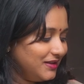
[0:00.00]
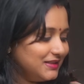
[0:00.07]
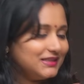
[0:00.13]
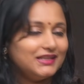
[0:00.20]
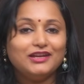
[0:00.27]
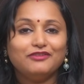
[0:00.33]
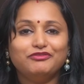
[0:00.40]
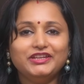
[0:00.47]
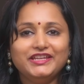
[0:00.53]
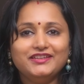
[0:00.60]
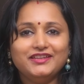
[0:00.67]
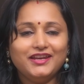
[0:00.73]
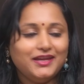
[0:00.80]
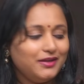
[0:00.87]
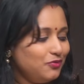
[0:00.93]
is a lovely
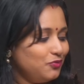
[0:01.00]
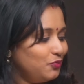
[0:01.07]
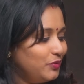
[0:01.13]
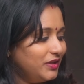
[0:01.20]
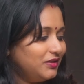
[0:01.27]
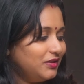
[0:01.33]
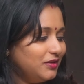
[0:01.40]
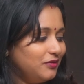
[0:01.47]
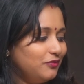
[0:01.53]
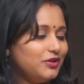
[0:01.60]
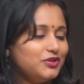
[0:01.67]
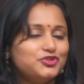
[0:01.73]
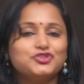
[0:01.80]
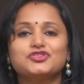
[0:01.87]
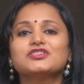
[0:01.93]
grey with
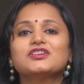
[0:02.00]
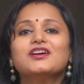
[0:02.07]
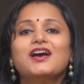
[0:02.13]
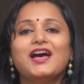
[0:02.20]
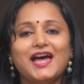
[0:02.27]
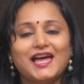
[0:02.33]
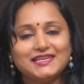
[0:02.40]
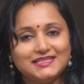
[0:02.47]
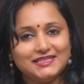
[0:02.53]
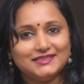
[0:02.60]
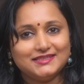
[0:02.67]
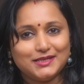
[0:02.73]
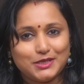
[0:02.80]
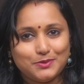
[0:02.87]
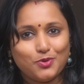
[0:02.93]
rich antique
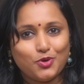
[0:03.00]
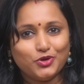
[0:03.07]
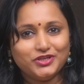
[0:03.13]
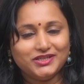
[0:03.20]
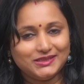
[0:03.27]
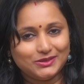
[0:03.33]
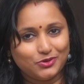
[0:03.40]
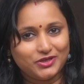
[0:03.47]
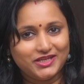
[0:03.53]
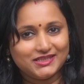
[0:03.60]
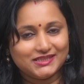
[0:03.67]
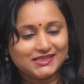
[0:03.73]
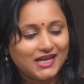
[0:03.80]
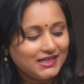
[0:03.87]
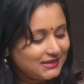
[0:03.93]
zari borders on either
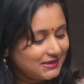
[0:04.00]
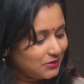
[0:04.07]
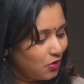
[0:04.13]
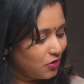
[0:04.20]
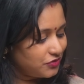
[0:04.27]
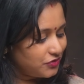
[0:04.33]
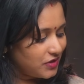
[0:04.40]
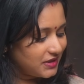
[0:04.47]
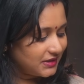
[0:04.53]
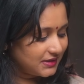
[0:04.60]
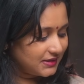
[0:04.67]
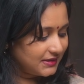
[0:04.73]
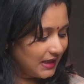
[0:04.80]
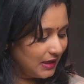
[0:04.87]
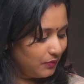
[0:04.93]
sides, contrast
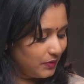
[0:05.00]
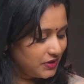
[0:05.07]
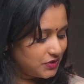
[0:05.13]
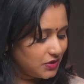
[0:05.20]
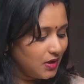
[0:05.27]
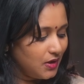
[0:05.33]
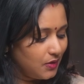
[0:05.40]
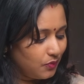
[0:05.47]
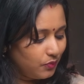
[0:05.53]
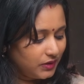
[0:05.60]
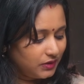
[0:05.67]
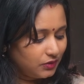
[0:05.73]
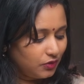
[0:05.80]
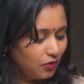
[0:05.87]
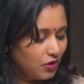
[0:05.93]
selvedge
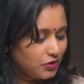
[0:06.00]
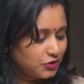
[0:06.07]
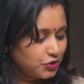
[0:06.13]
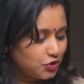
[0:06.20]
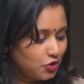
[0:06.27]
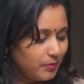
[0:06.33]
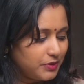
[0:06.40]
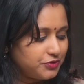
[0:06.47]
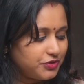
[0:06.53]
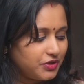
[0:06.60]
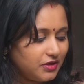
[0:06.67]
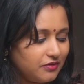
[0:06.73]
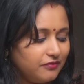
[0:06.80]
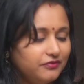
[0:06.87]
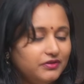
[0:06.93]
with cross
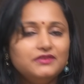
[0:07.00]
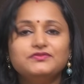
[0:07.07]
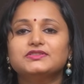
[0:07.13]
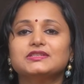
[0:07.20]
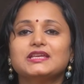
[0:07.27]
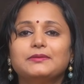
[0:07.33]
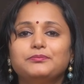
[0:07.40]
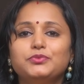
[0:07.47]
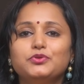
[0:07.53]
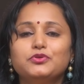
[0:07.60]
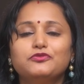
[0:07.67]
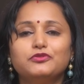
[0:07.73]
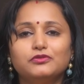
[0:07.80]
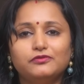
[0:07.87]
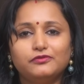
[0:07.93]
geometric weaves and
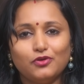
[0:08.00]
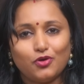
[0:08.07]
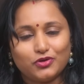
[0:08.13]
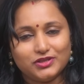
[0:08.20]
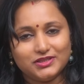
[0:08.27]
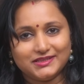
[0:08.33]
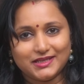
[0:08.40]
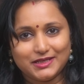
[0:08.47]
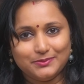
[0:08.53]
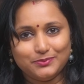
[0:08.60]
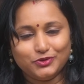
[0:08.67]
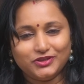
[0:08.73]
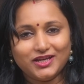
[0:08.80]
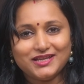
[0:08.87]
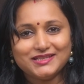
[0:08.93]
beautiful floral zari
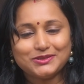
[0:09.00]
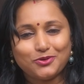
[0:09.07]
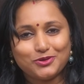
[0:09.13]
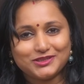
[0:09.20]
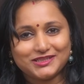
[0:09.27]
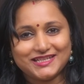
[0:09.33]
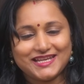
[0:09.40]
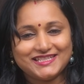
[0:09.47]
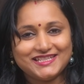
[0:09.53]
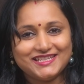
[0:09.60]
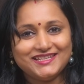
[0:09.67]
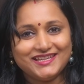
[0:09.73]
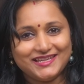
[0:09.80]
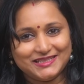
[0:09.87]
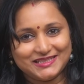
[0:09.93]
buttas
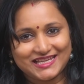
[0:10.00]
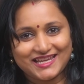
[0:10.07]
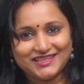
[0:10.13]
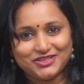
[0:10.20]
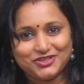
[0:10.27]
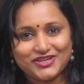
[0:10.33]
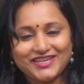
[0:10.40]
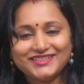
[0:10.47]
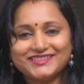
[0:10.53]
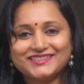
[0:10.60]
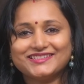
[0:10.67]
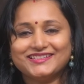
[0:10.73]
alternating inside the checks.